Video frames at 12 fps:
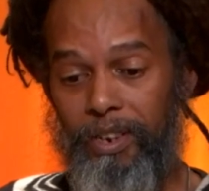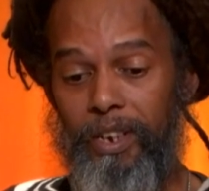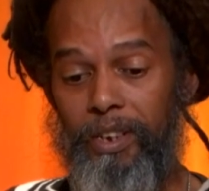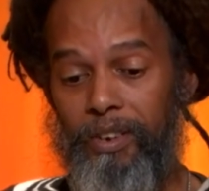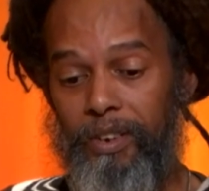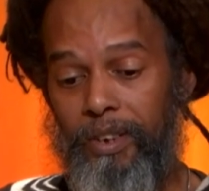
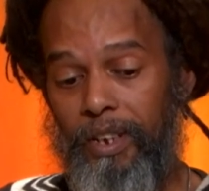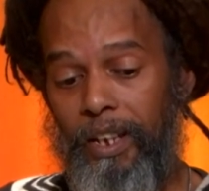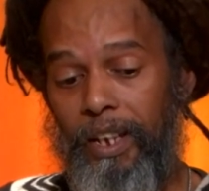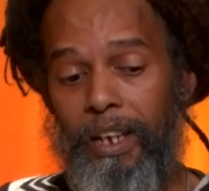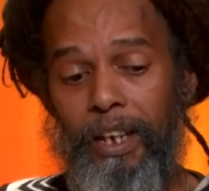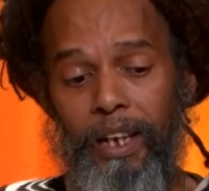is,
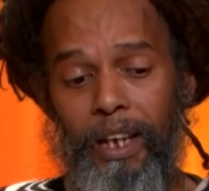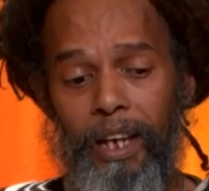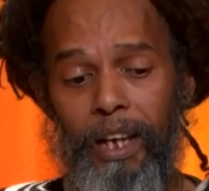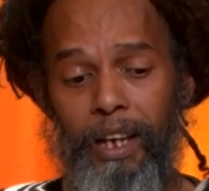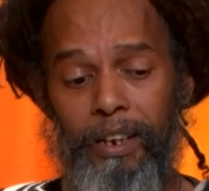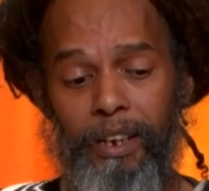
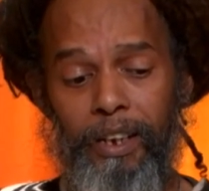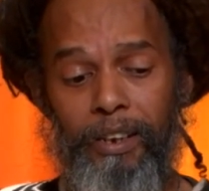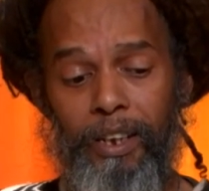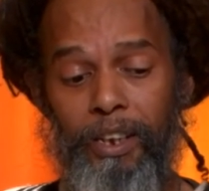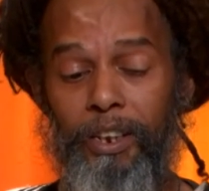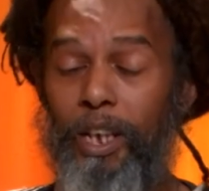and then
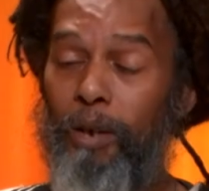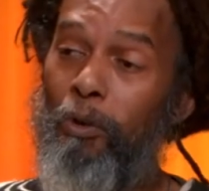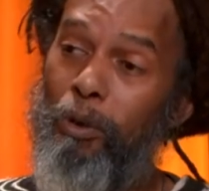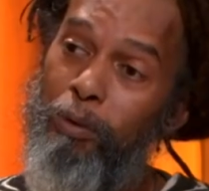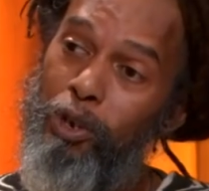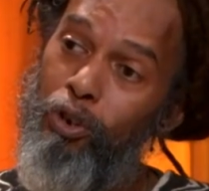a name
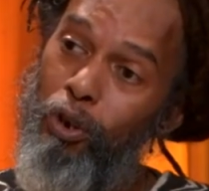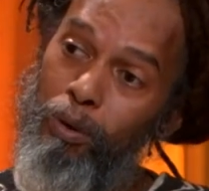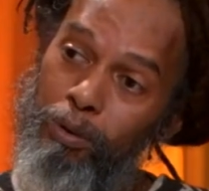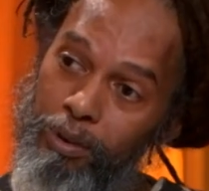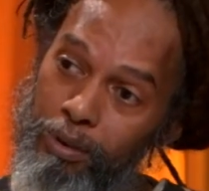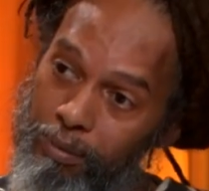would be
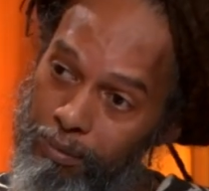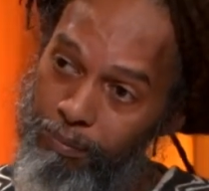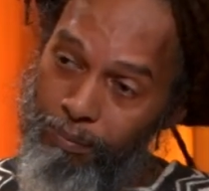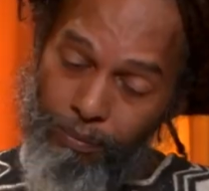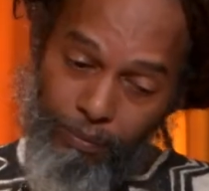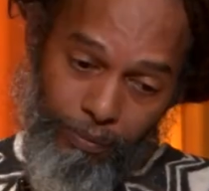chosen
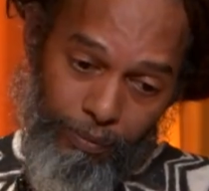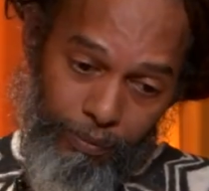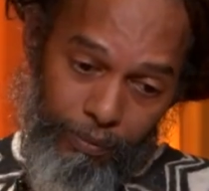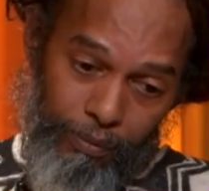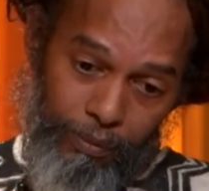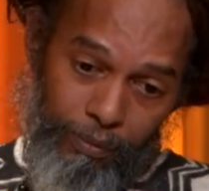
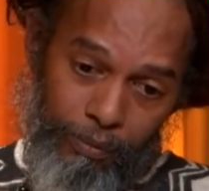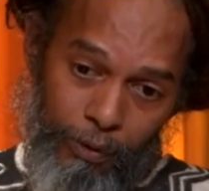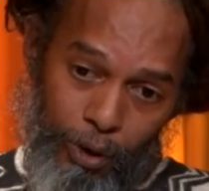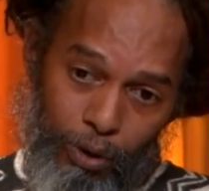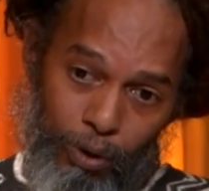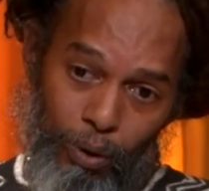
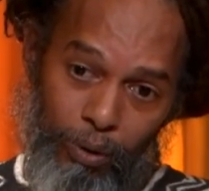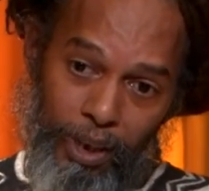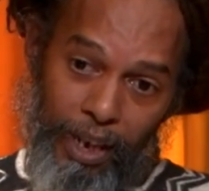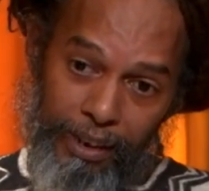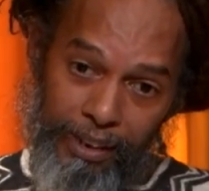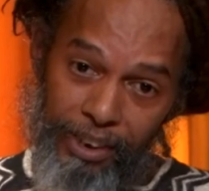so
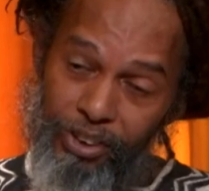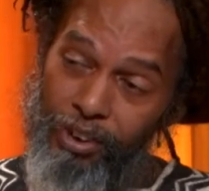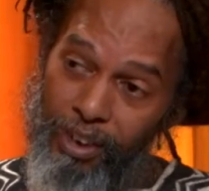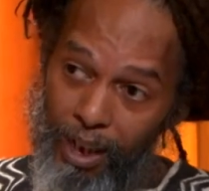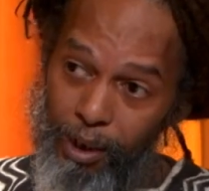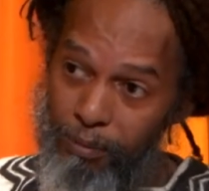that each
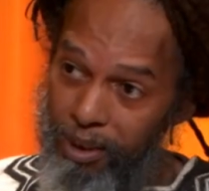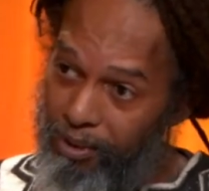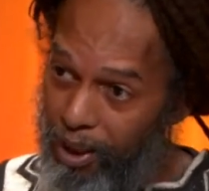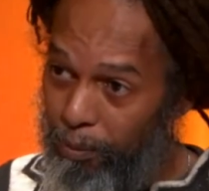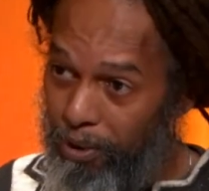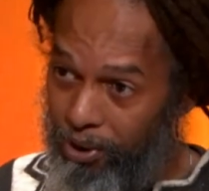time this
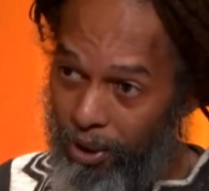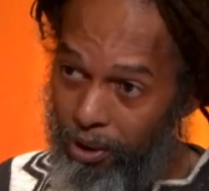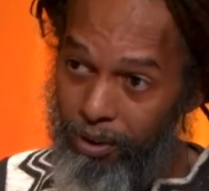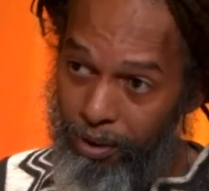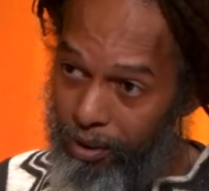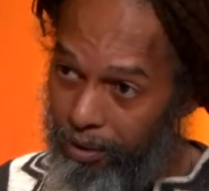name is
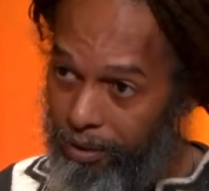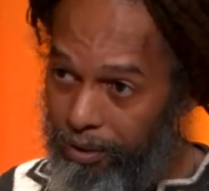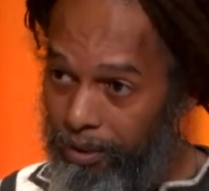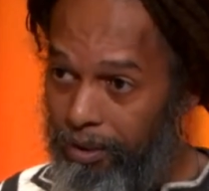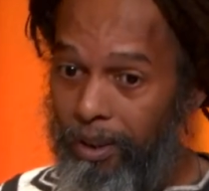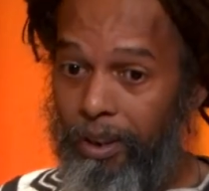uttered,
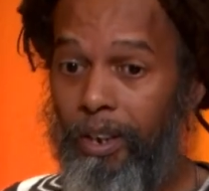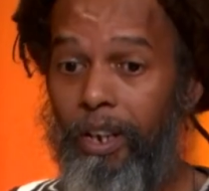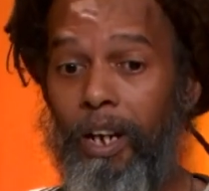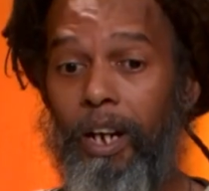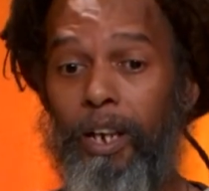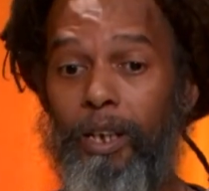
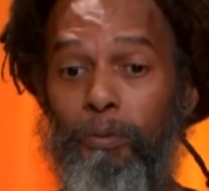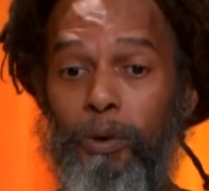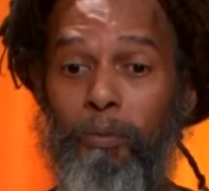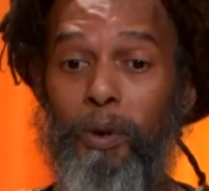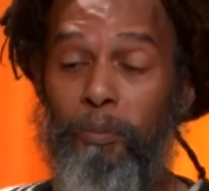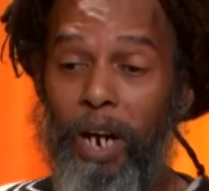uh, it would
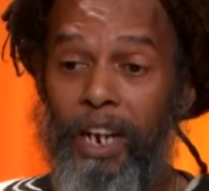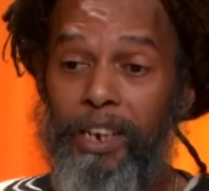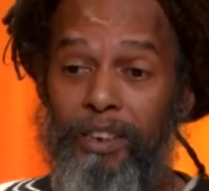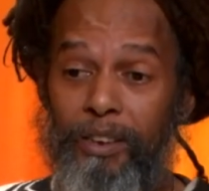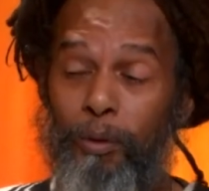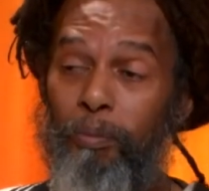
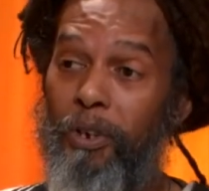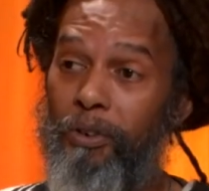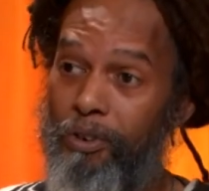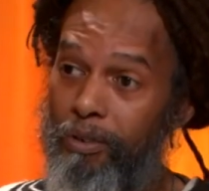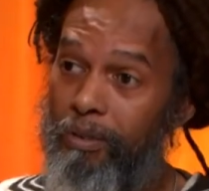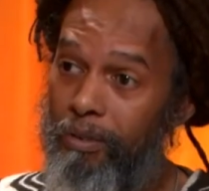remind the
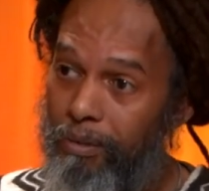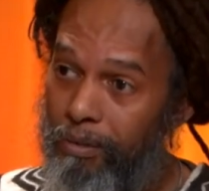person